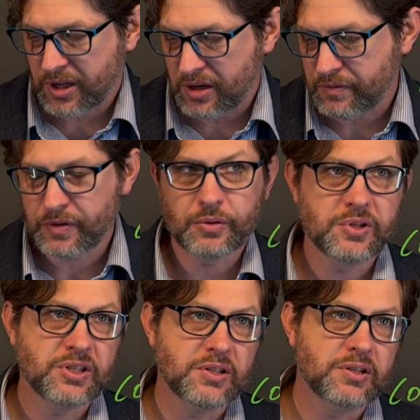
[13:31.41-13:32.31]

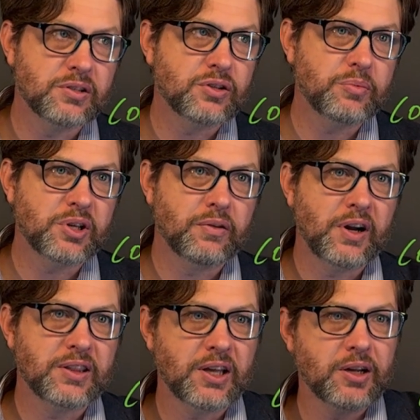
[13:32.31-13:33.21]
influences. So I'm going to
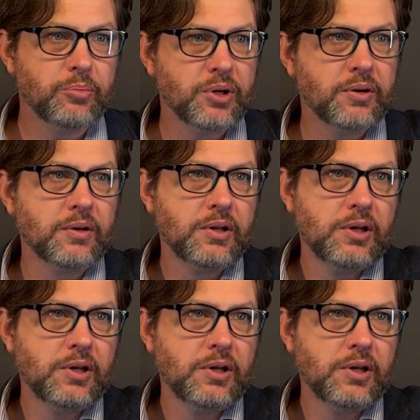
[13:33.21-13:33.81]
write that up here.